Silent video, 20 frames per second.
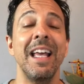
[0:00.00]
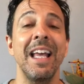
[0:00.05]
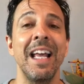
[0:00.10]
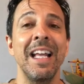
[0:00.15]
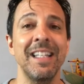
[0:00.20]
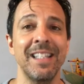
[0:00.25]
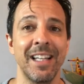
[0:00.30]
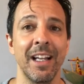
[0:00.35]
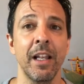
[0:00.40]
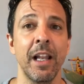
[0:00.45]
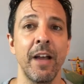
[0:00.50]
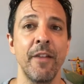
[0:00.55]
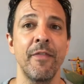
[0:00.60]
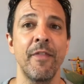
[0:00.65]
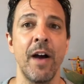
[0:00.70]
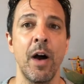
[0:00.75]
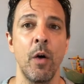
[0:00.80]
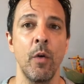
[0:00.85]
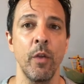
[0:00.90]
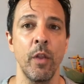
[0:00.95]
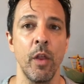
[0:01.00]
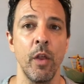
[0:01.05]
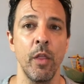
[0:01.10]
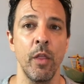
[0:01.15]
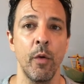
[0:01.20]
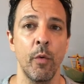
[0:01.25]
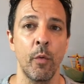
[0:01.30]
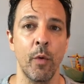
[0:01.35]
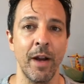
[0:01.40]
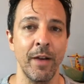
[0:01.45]
until I found
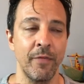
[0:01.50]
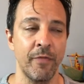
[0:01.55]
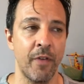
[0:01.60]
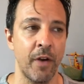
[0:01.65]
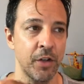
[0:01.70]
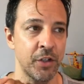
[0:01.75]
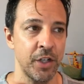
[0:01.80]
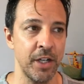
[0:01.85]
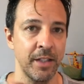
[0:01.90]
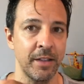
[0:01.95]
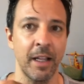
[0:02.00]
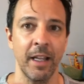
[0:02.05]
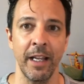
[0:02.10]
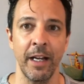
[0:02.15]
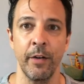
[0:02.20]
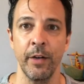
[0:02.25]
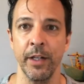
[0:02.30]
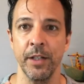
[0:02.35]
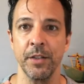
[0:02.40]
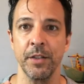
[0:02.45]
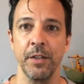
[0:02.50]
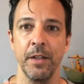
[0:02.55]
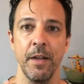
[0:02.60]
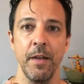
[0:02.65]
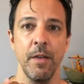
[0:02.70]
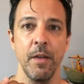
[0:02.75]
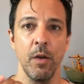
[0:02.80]
the right function at the larynx.